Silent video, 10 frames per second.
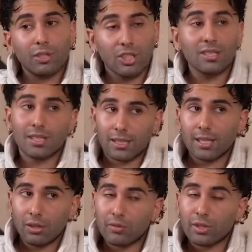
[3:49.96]
which is a
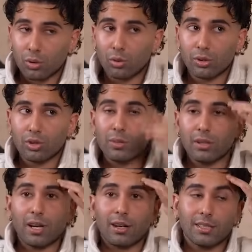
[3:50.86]
skill of its own to
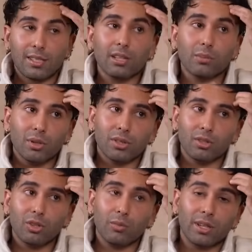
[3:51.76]
be able yeah. to understand the
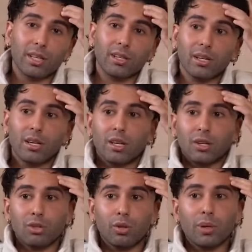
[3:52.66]
person you're with and
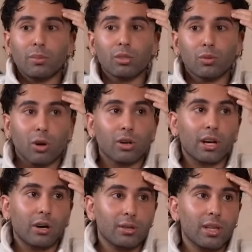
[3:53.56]
you know be able to
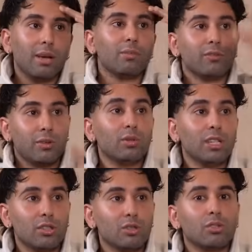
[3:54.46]
walk around them if you
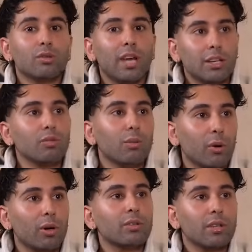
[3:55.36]
need to to get to a
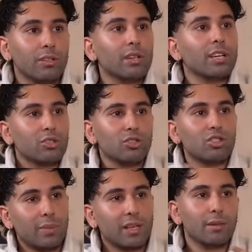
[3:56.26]
point where the
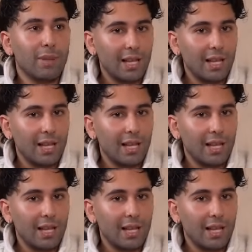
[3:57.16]
relationship has a